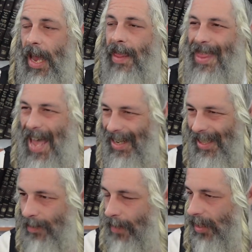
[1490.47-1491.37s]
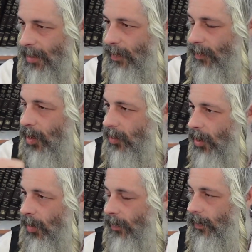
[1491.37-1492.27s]
And that is a matzav of lo
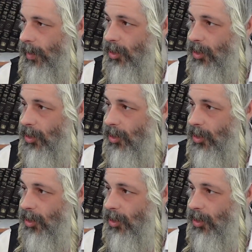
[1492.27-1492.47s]
tov,